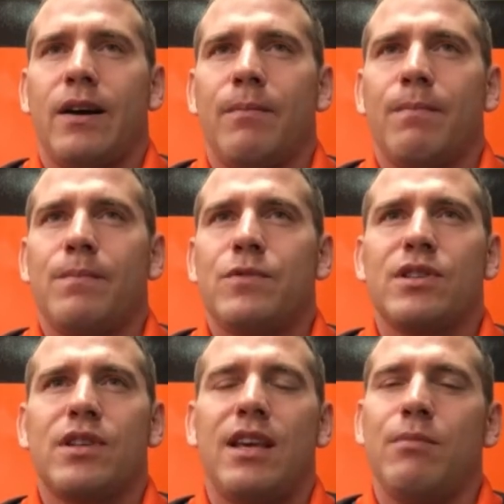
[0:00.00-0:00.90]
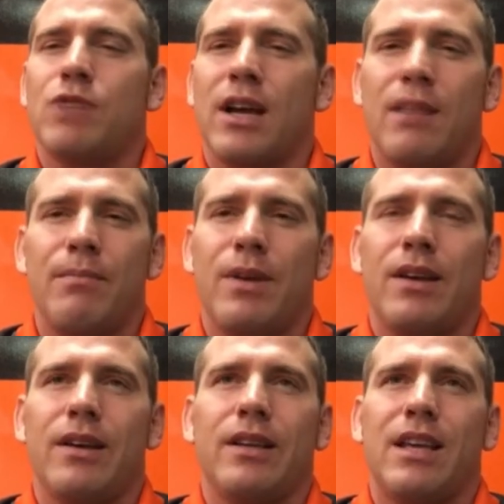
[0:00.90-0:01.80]
just to keep trying to
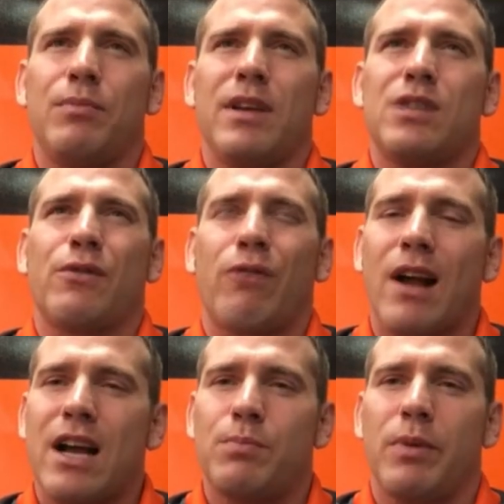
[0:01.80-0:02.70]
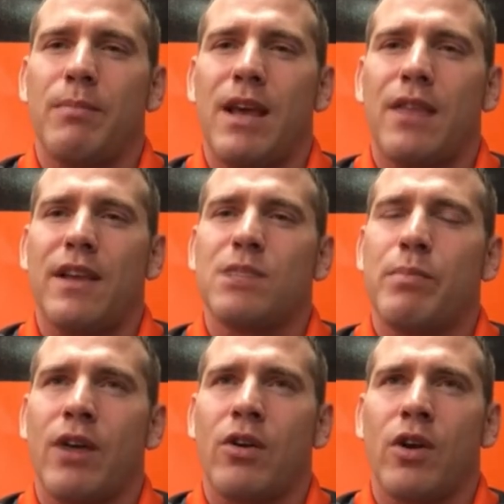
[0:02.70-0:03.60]
keep things fresh, but make things
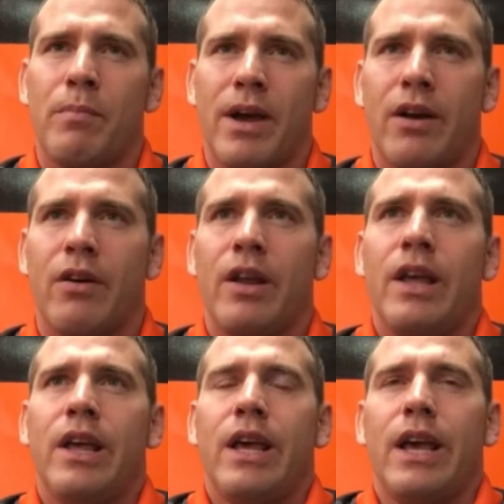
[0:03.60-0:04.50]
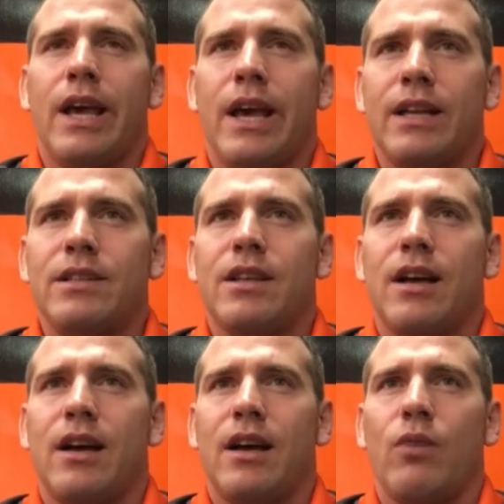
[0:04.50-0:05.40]
better and better. And
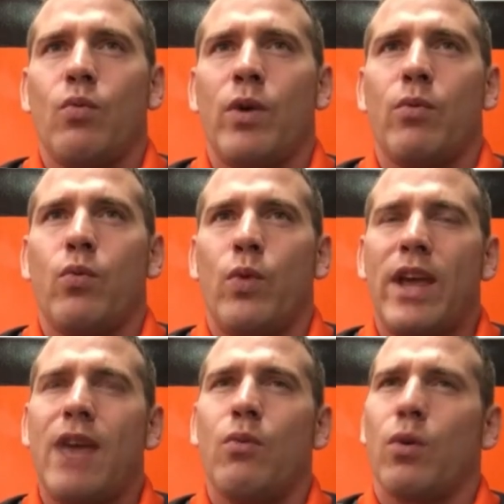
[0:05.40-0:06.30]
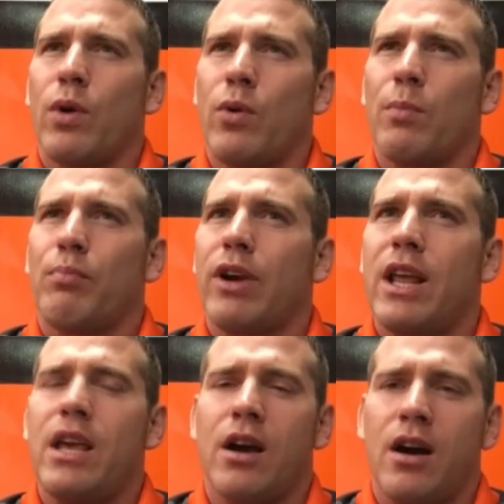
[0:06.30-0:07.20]
we were pretty
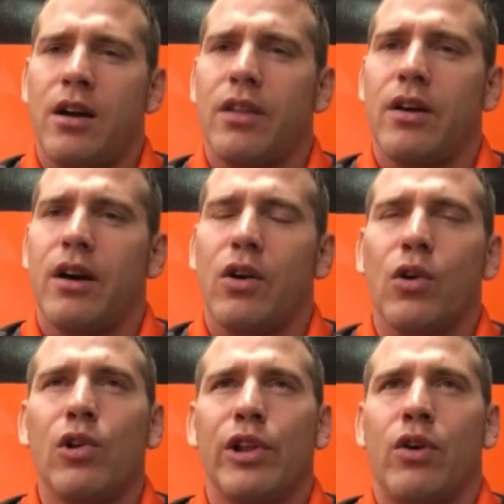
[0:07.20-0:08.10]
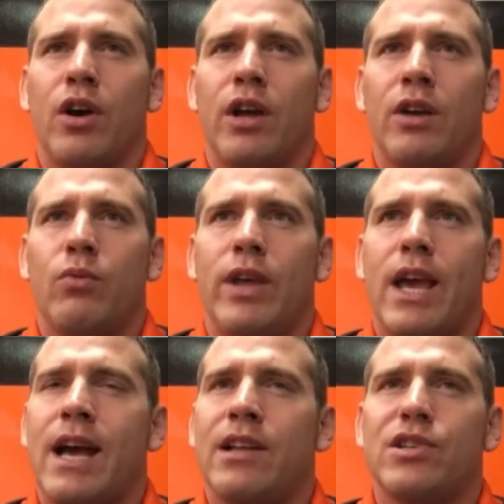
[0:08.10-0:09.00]
young early on. We
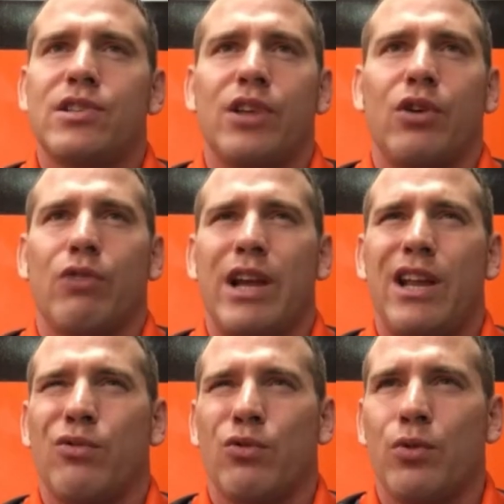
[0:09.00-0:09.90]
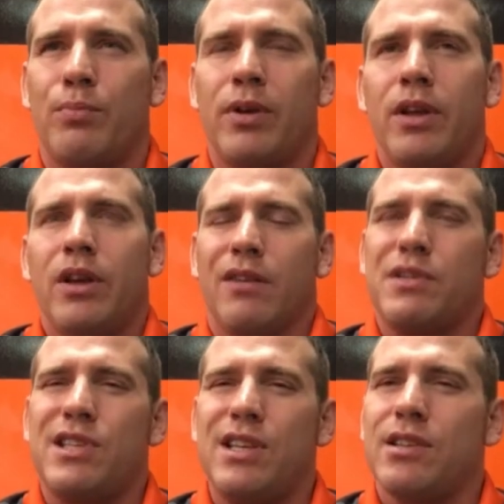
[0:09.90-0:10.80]
had just a great group of
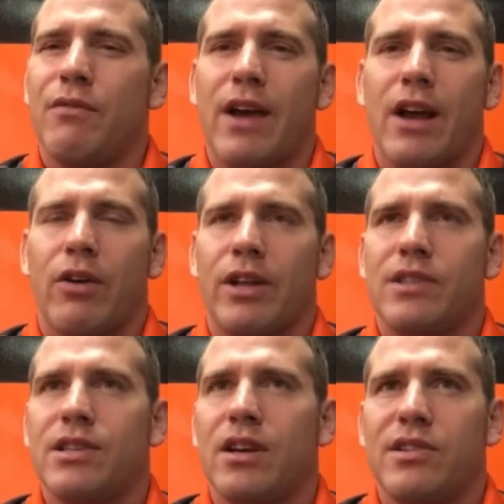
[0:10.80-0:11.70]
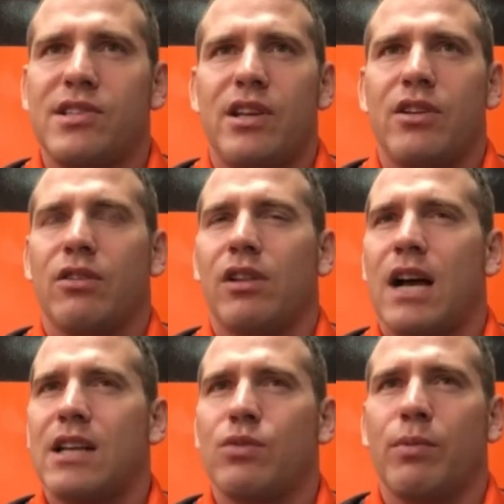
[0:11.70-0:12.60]
seasoned veterans, the senior
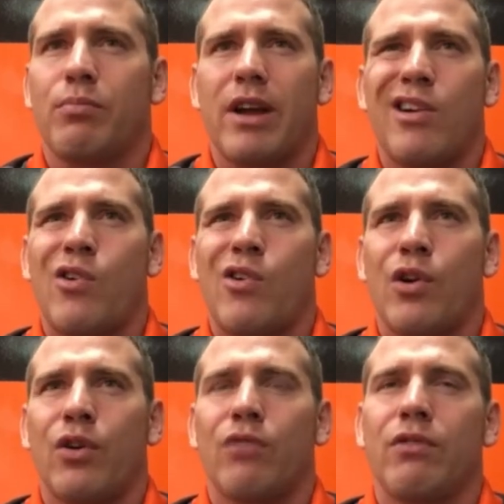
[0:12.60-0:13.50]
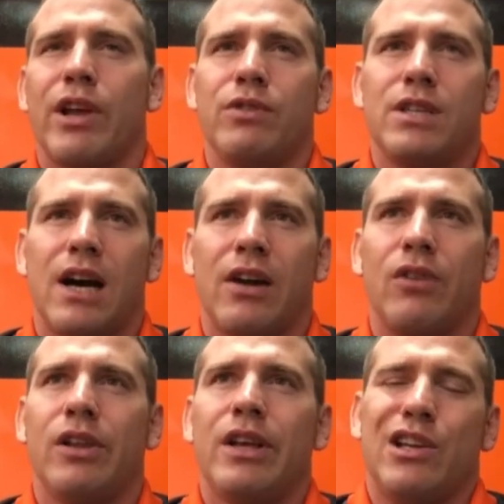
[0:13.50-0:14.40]
class with Brett Harner, Ray O'Donnell,
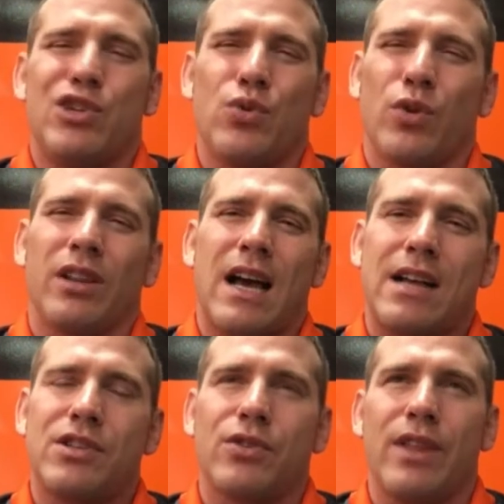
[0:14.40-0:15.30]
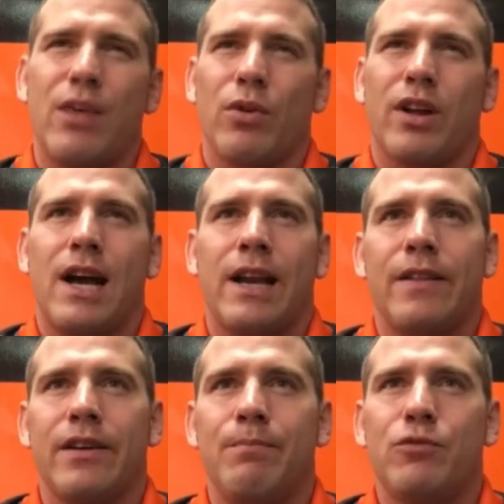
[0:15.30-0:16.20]
and Jordan Laster. They were kind of
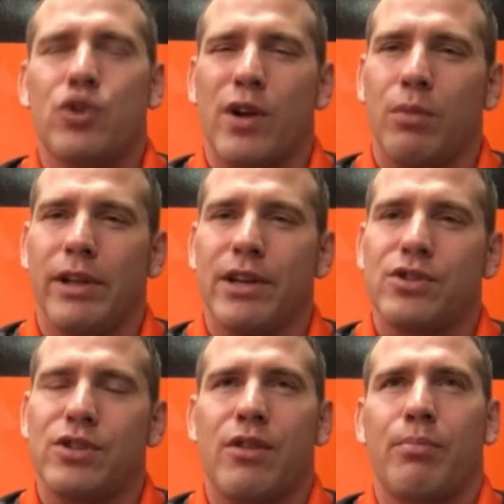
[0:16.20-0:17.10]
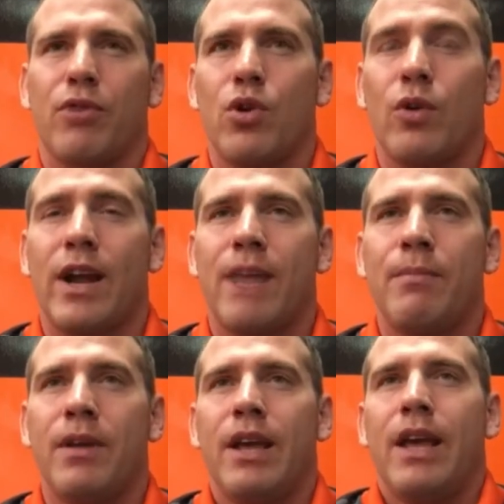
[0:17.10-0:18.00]
the trailblazers of the program,
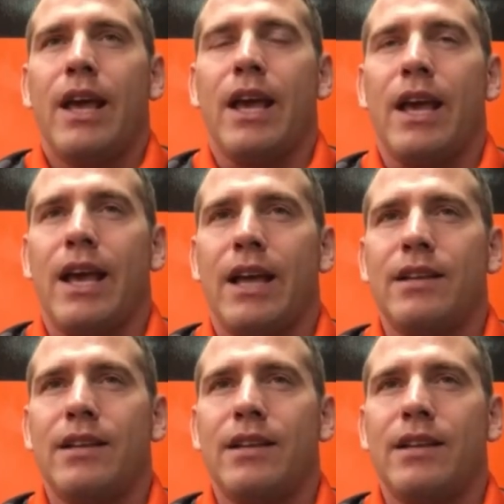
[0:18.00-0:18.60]
and